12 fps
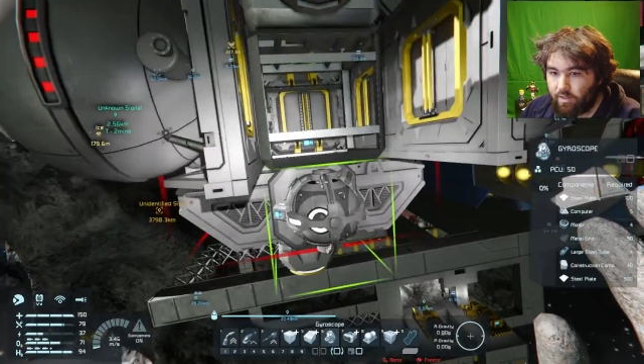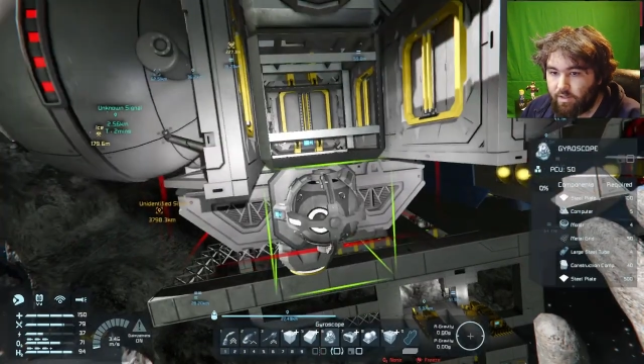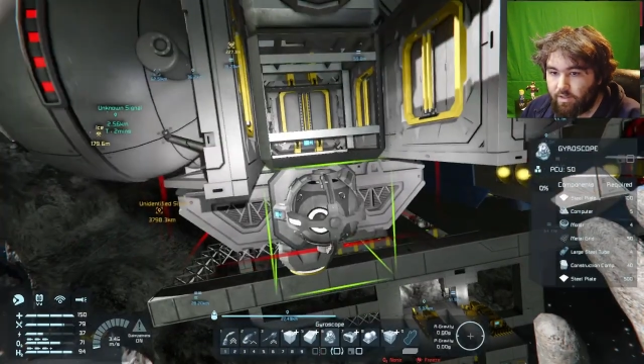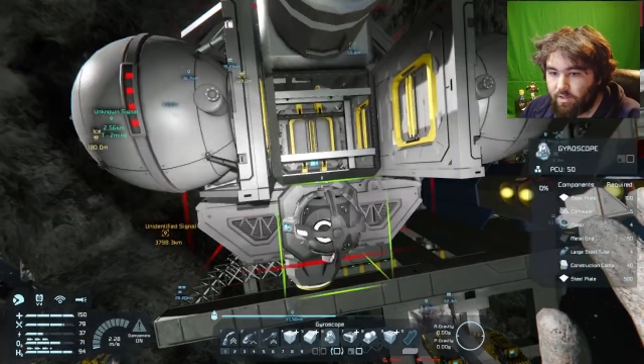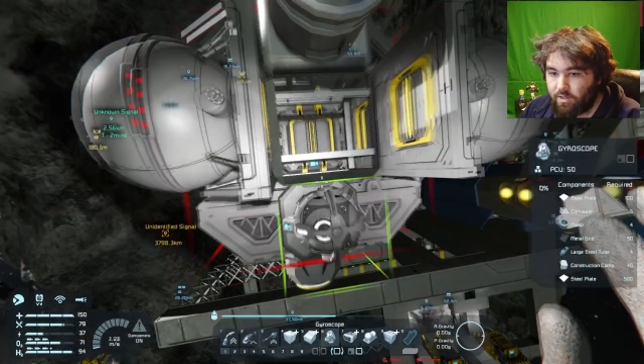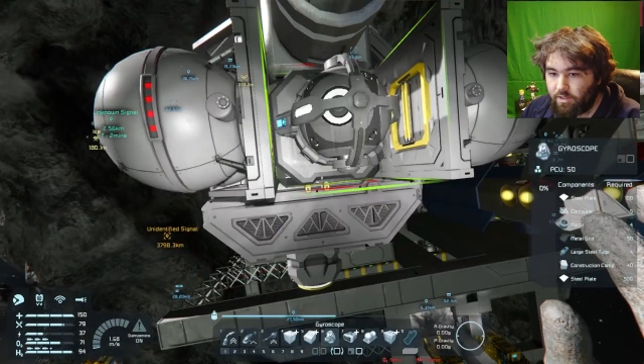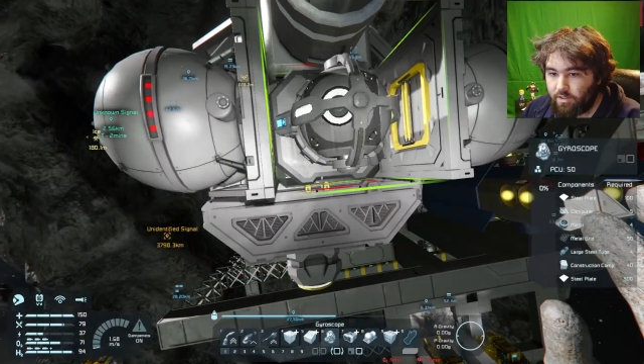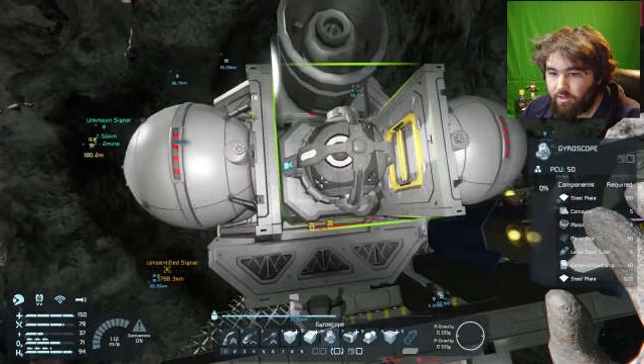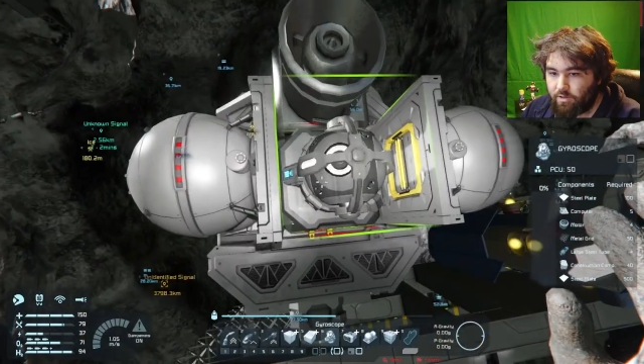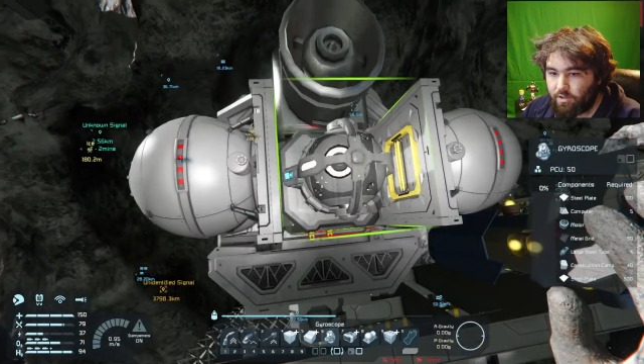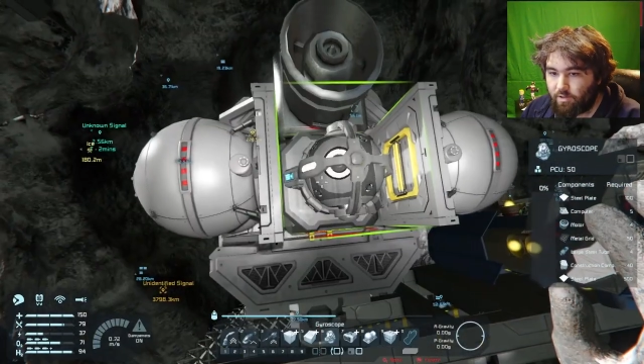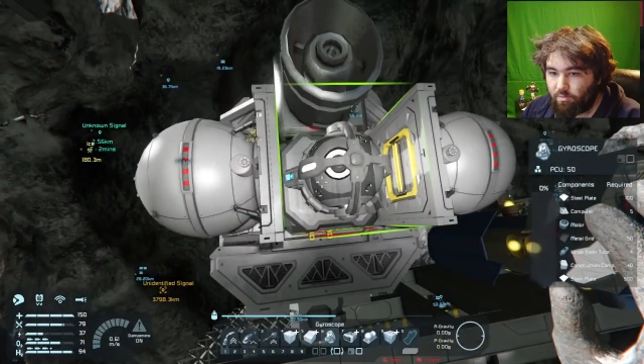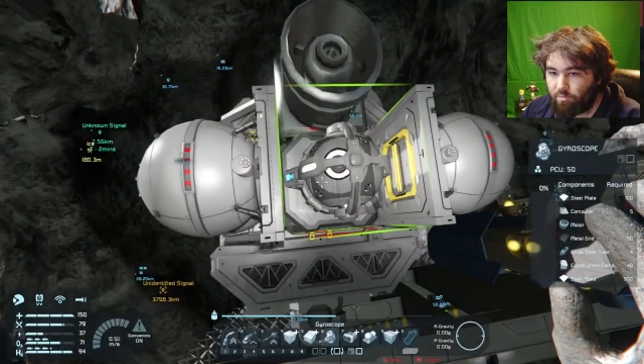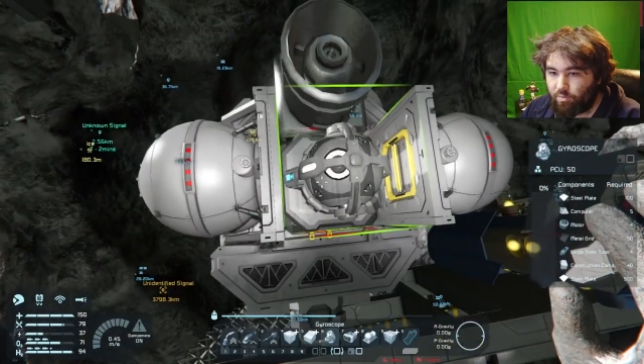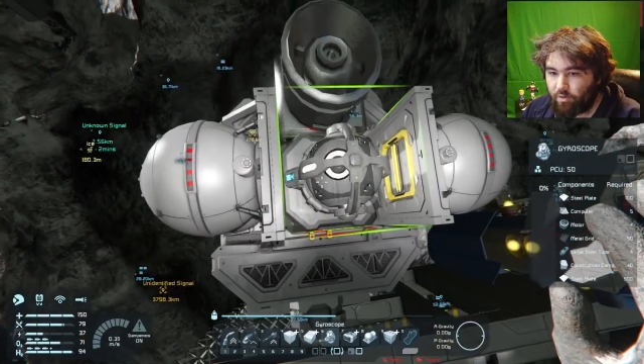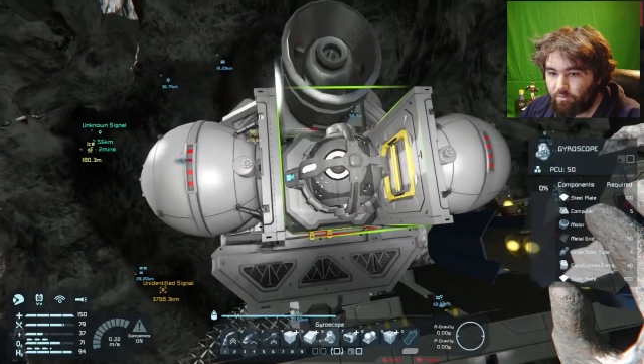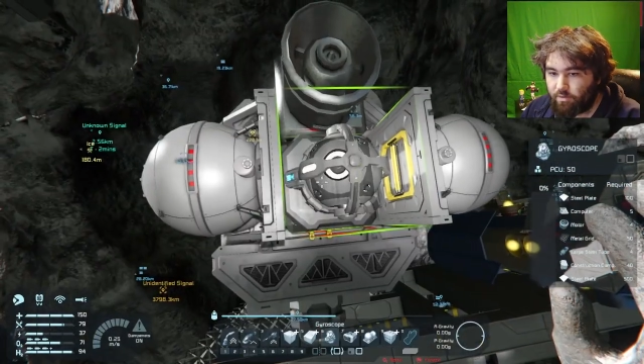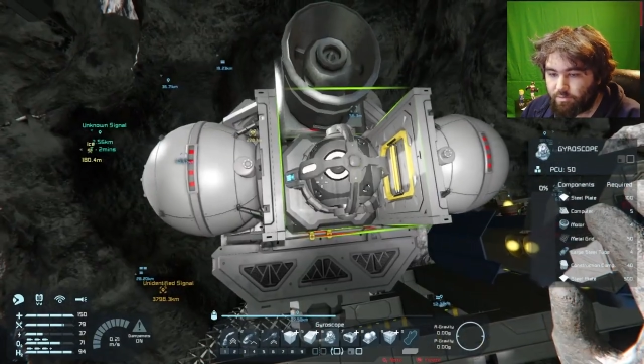Since they're so
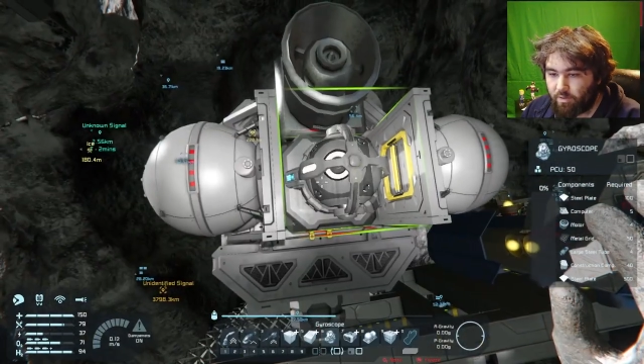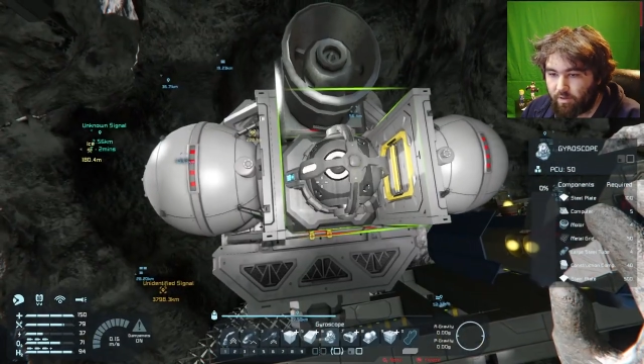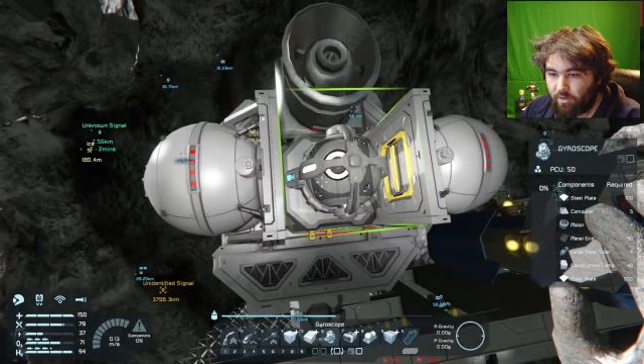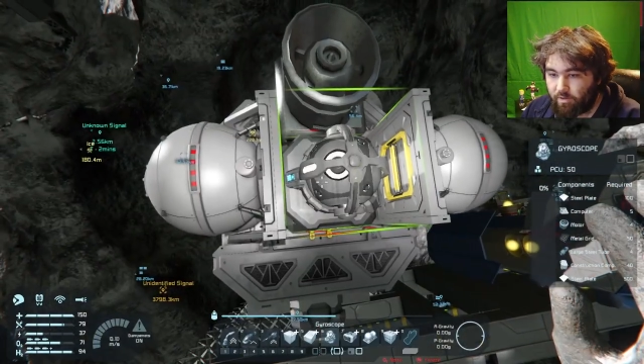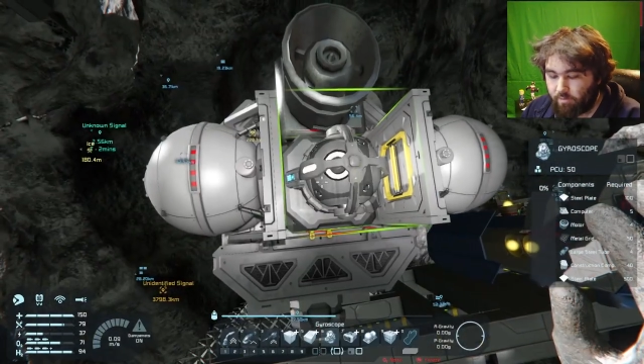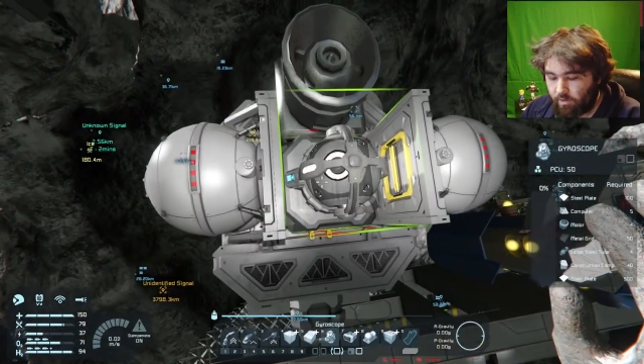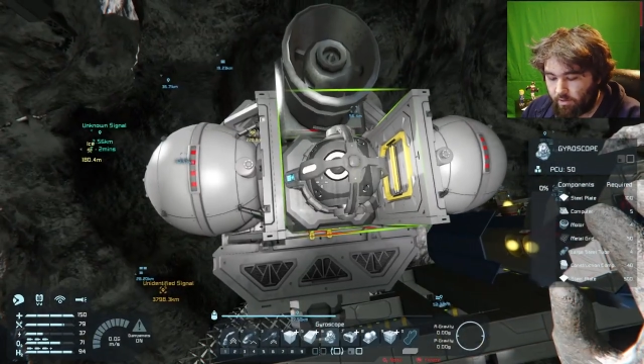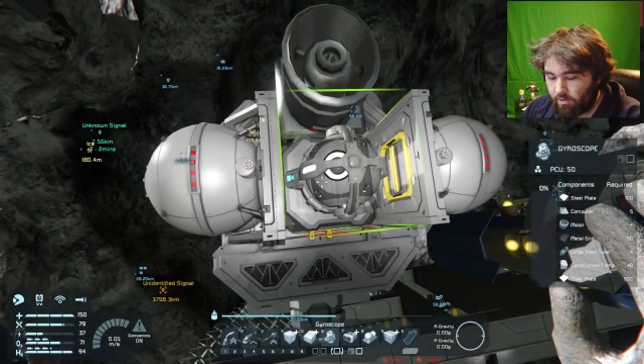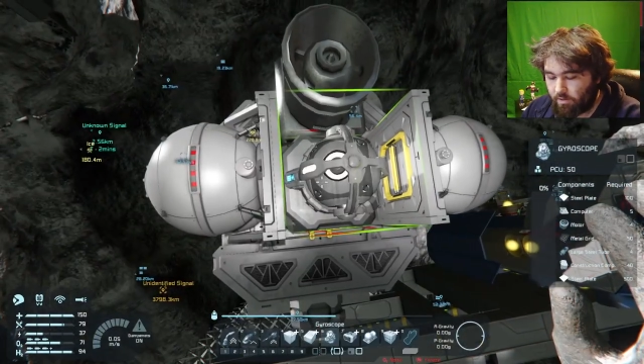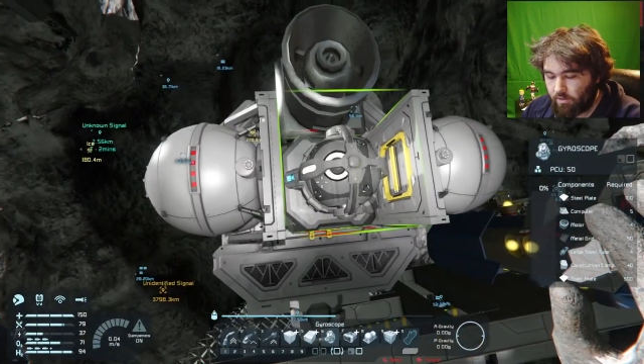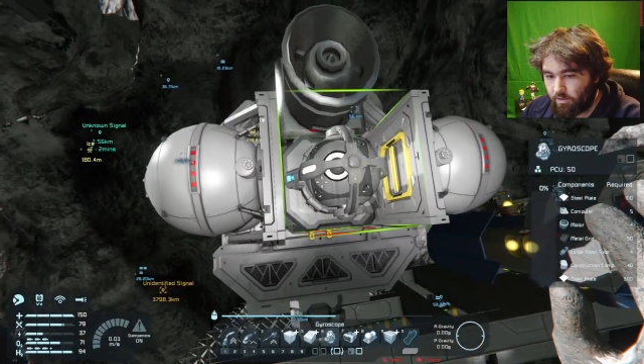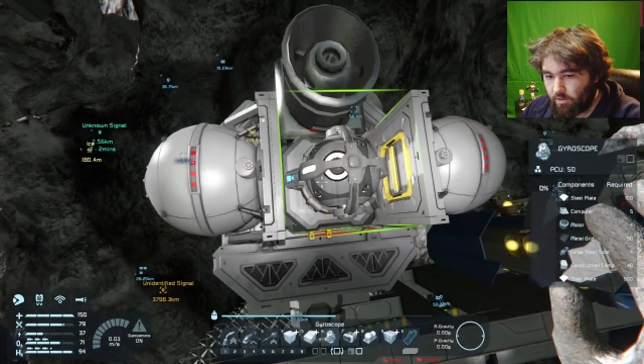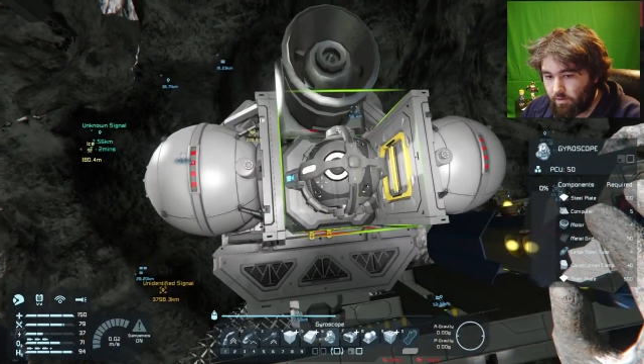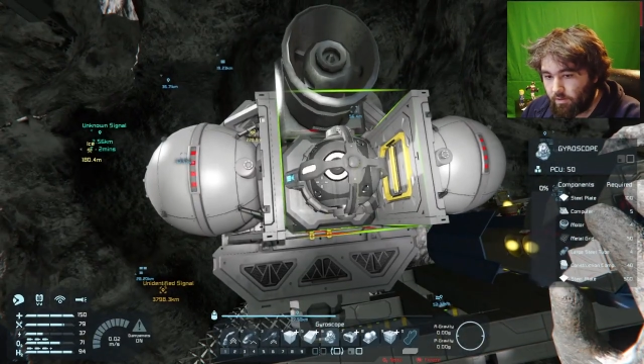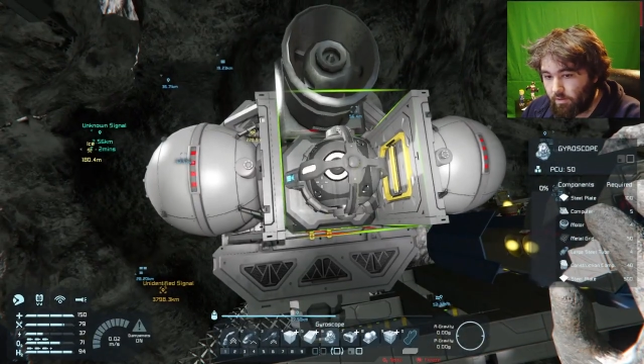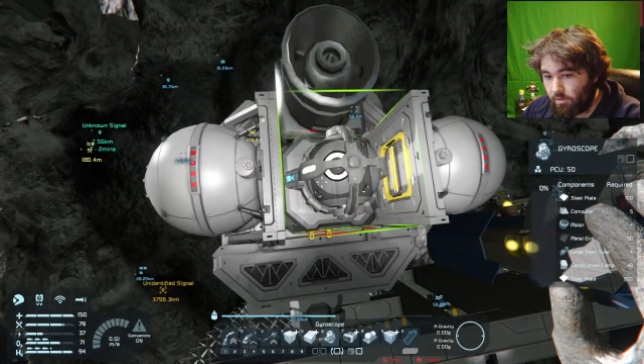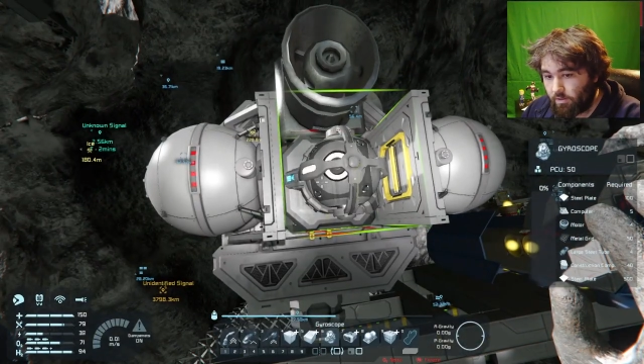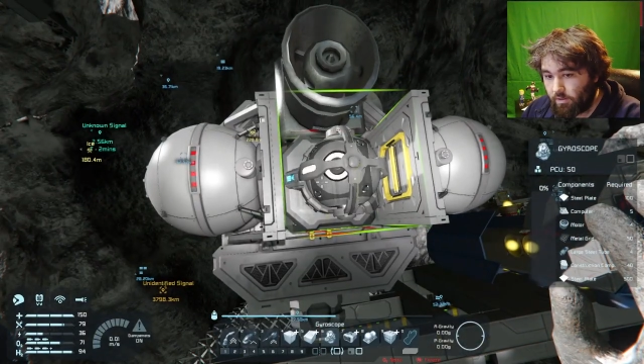important, let's probably,